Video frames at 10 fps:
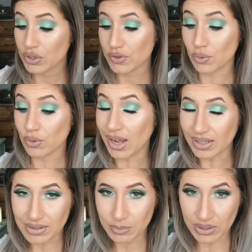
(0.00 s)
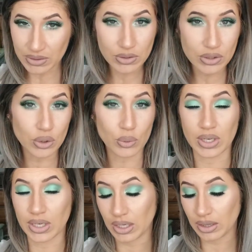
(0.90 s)
So not sponsored or
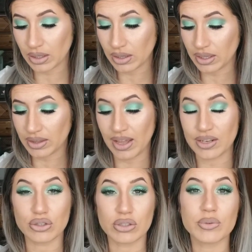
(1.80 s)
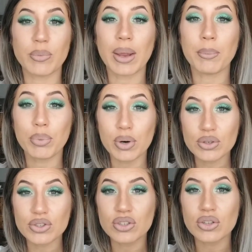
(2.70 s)
anything like that. Just my
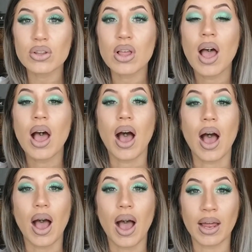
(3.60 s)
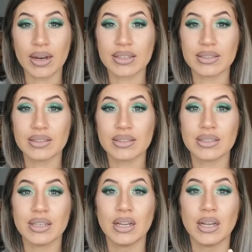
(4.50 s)
personal, honest,
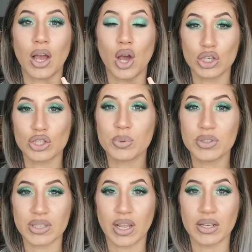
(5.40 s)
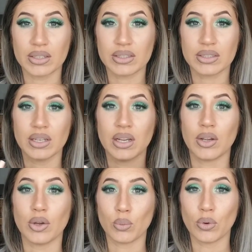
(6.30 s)
100%
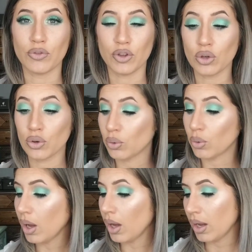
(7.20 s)
review.